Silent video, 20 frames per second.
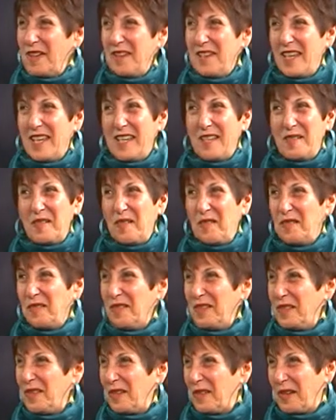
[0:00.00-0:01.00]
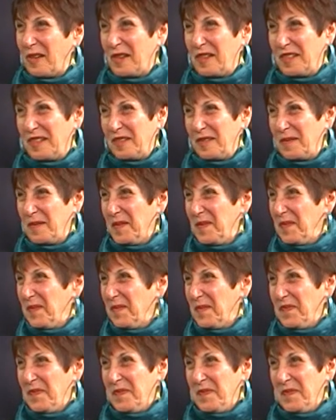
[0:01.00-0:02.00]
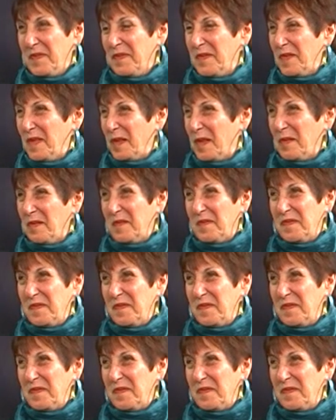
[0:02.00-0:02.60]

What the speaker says: one and only dog. No.